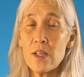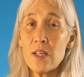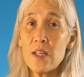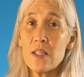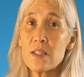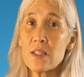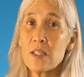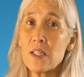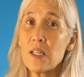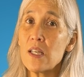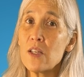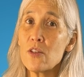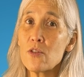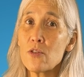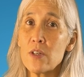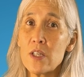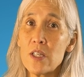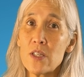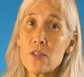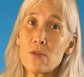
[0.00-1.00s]
is that
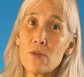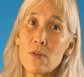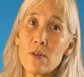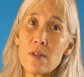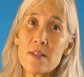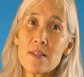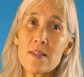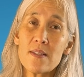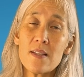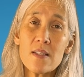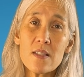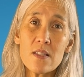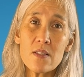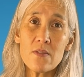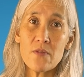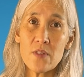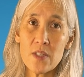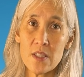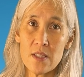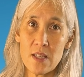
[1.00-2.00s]
increased or excessive
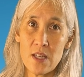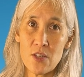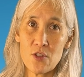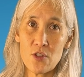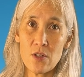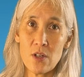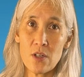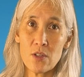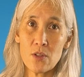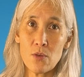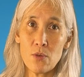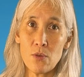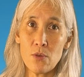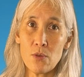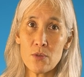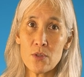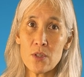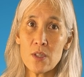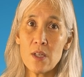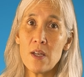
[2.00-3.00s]
fixation on
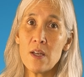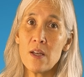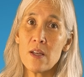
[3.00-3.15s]
goals